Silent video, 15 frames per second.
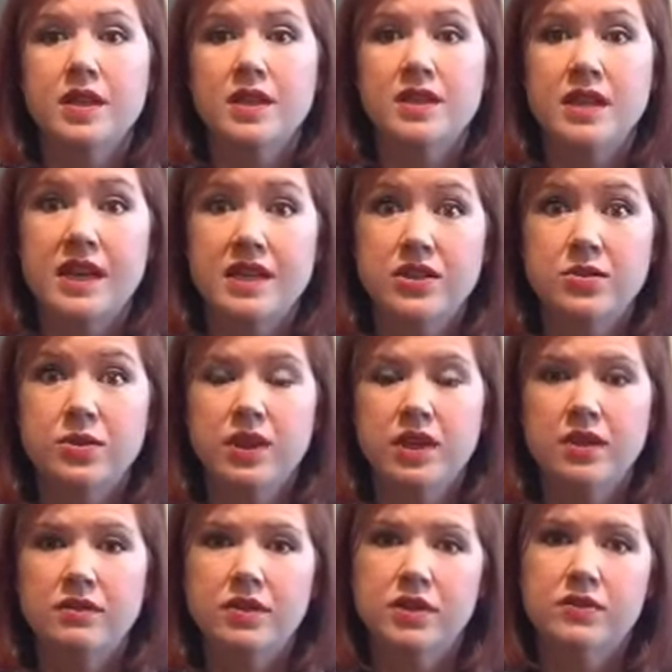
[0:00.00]
tight
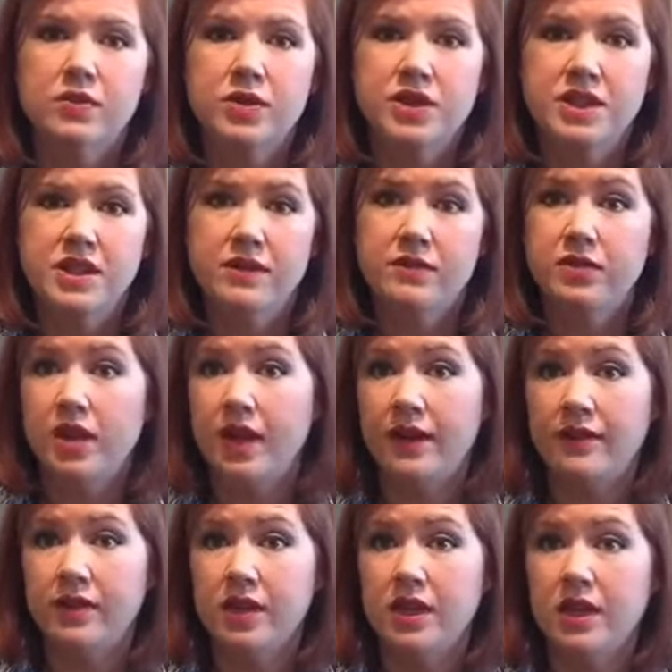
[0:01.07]
12 or a 14
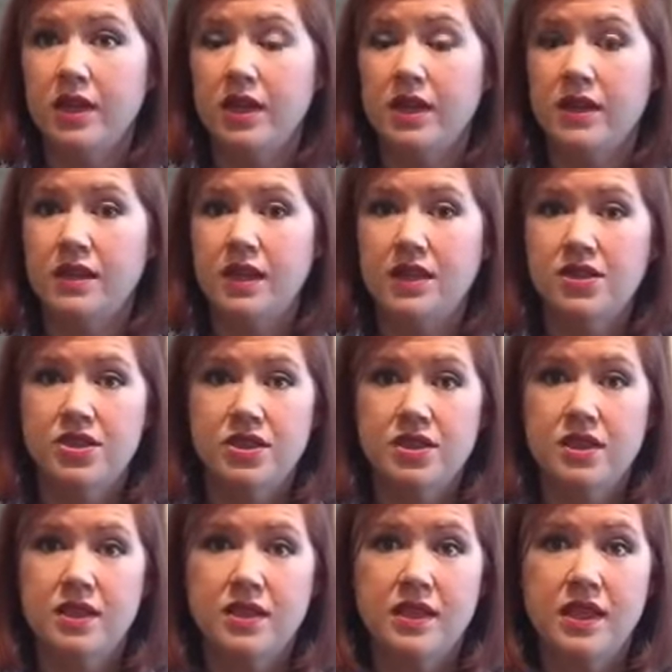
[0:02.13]
forever, and that's just
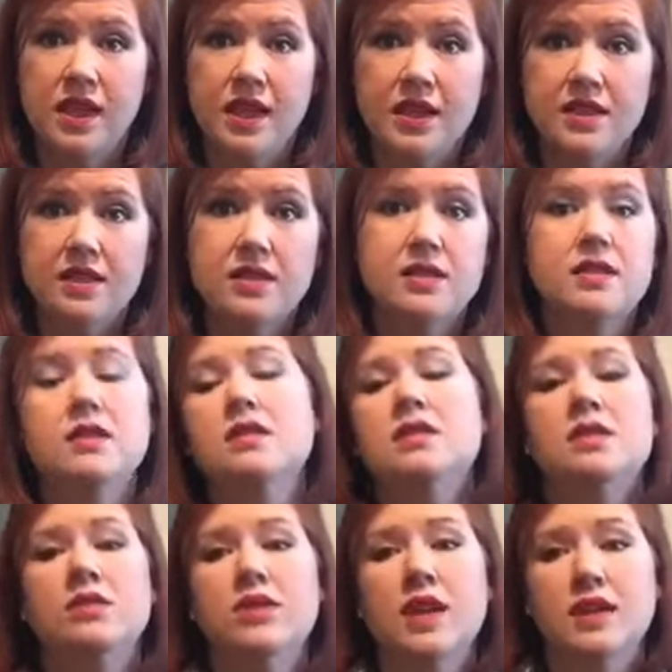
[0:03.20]
not the case.
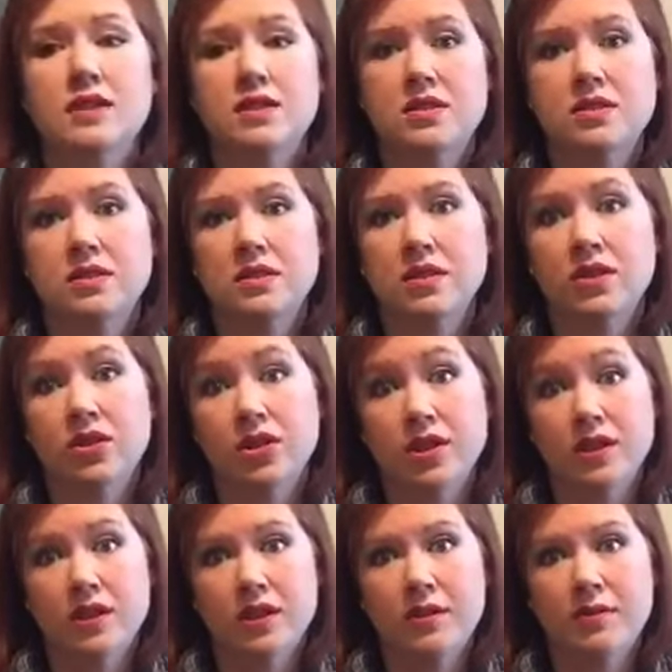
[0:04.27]
So that's good.
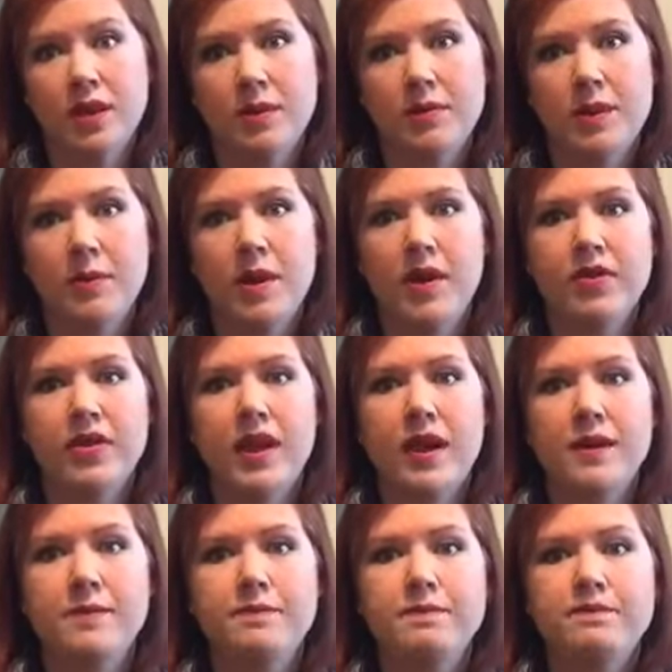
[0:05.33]
I'm happy about
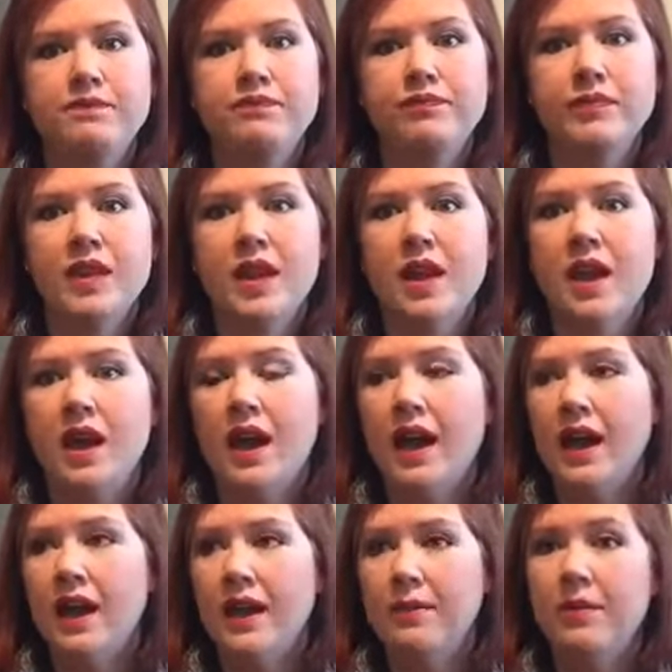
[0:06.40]
that.
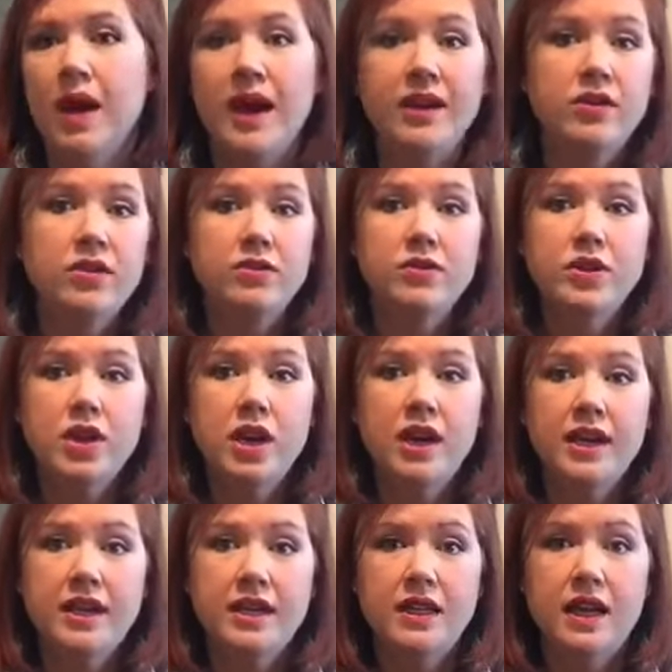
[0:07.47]
I don't know if you
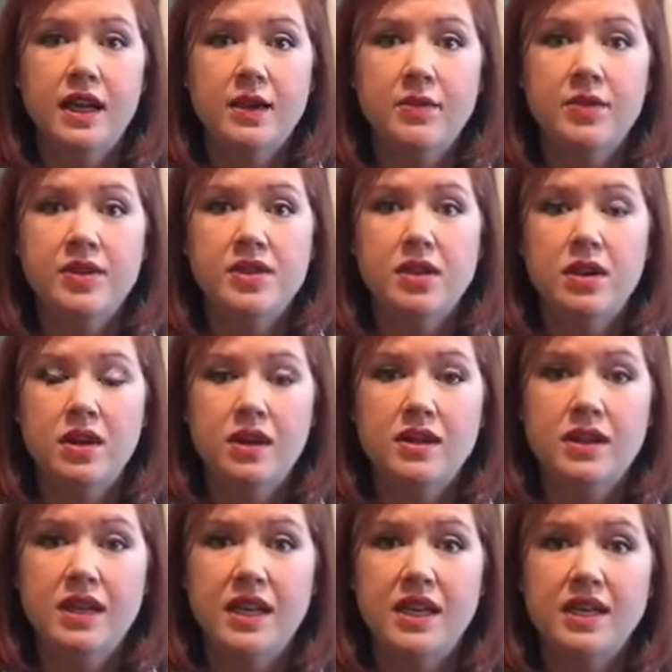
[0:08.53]
caught it. I was on
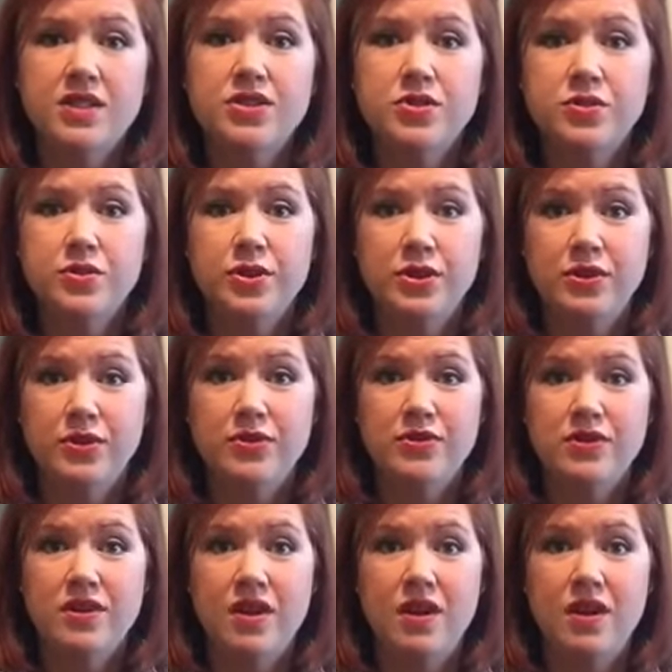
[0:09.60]
The Naked Truth